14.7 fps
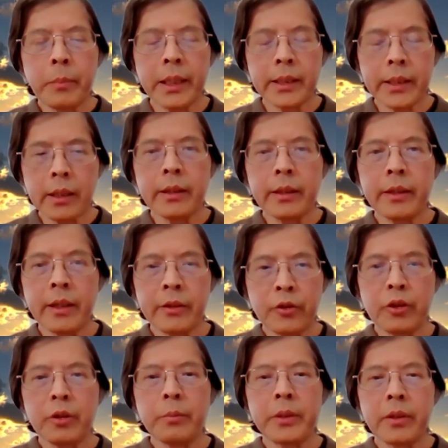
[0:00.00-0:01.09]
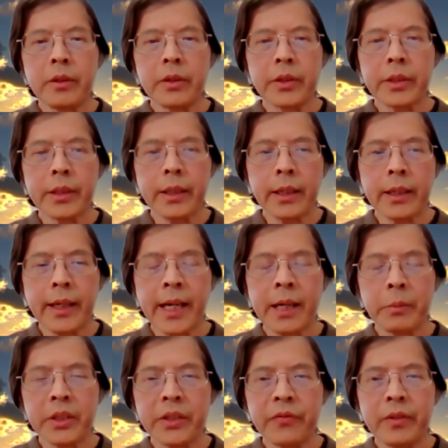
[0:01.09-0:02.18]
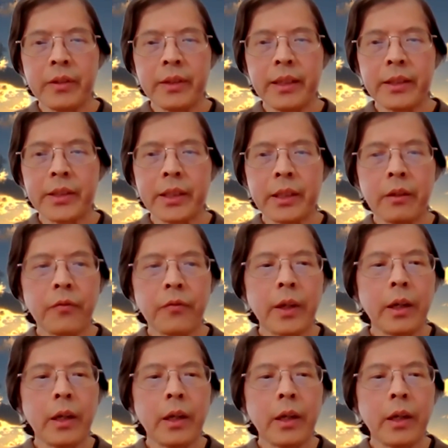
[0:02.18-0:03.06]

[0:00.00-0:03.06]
basically uh, Jupiter's atmosphere itself.